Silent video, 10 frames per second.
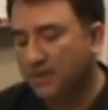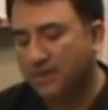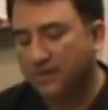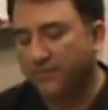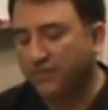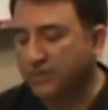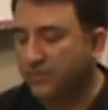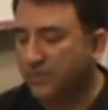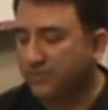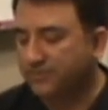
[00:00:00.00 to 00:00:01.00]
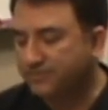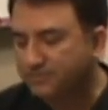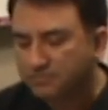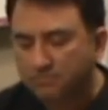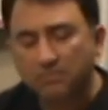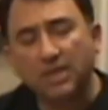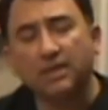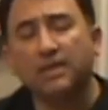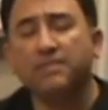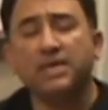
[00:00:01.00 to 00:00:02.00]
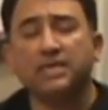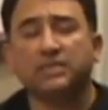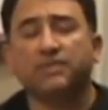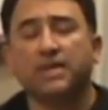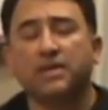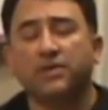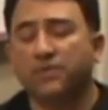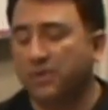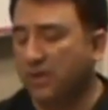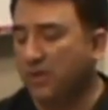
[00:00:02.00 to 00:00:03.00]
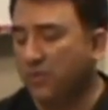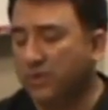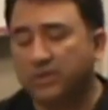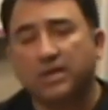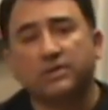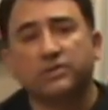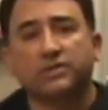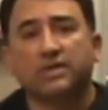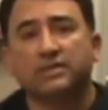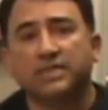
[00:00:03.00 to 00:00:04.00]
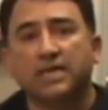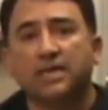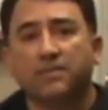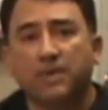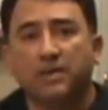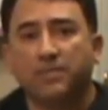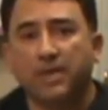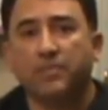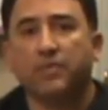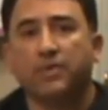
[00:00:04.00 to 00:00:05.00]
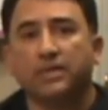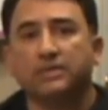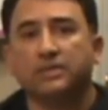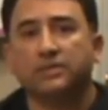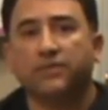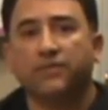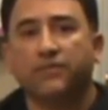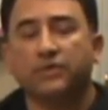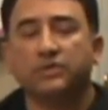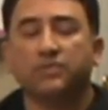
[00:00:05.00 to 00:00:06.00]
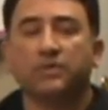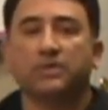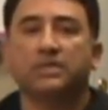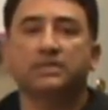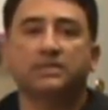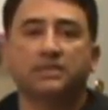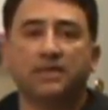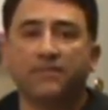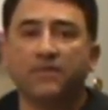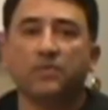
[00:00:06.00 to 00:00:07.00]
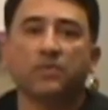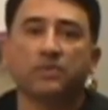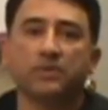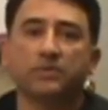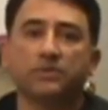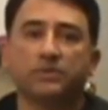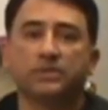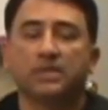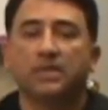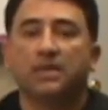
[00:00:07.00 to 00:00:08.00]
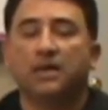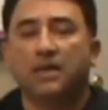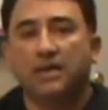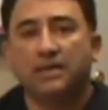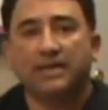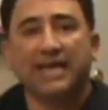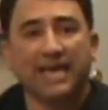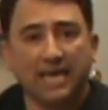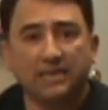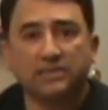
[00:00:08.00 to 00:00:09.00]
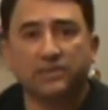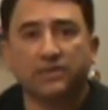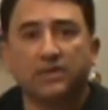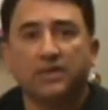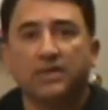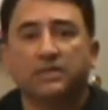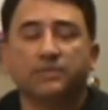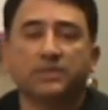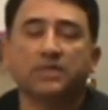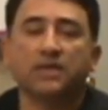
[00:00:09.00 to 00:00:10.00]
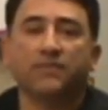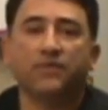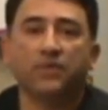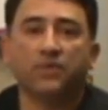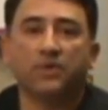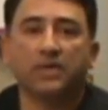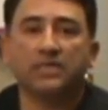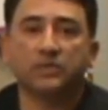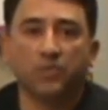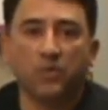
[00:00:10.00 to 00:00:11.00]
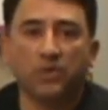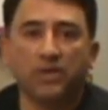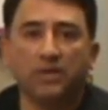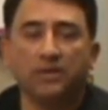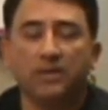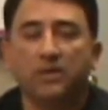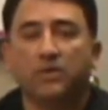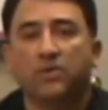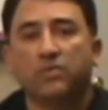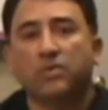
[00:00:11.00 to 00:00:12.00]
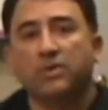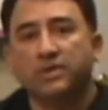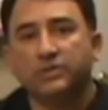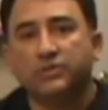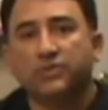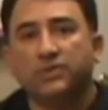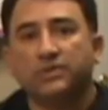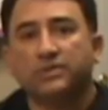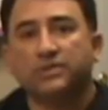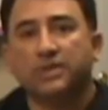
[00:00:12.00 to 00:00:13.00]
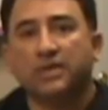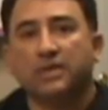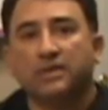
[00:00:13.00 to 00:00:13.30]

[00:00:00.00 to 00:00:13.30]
Uh, first of all, let me explain you what doctors are saying about vaporizers. First of all, this definitely will reduce uh, cancer, especially if you're smoking or rolling joints